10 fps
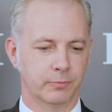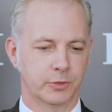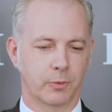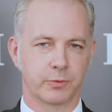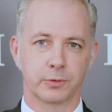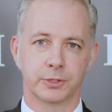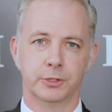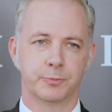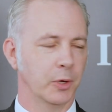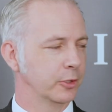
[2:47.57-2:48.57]
job roles that you
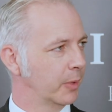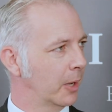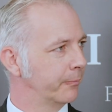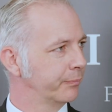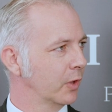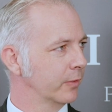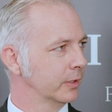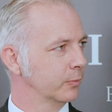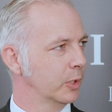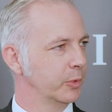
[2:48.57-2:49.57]
spoke about, I
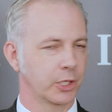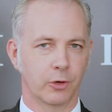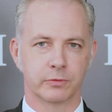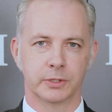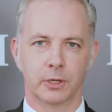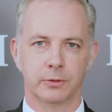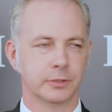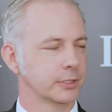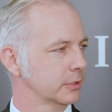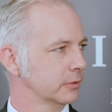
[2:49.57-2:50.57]
think we'll be covering
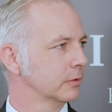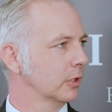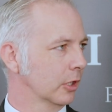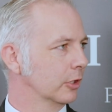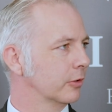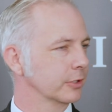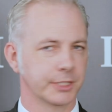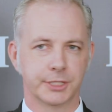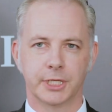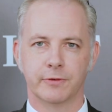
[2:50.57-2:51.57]
those across
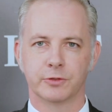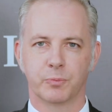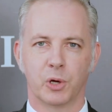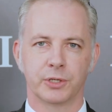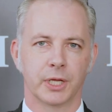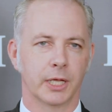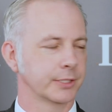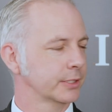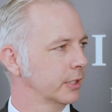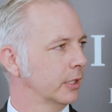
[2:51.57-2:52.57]
this series of
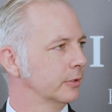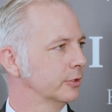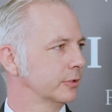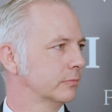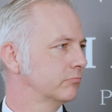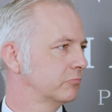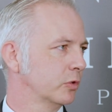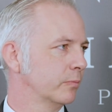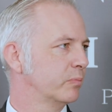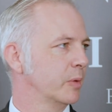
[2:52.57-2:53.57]
podcasts and just a
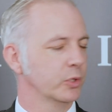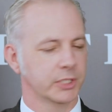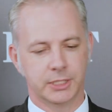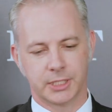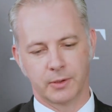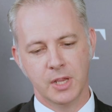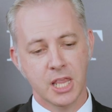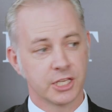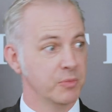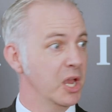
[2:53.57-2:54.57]
bit more detail.
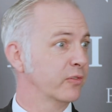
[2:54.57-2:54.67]
So me, I've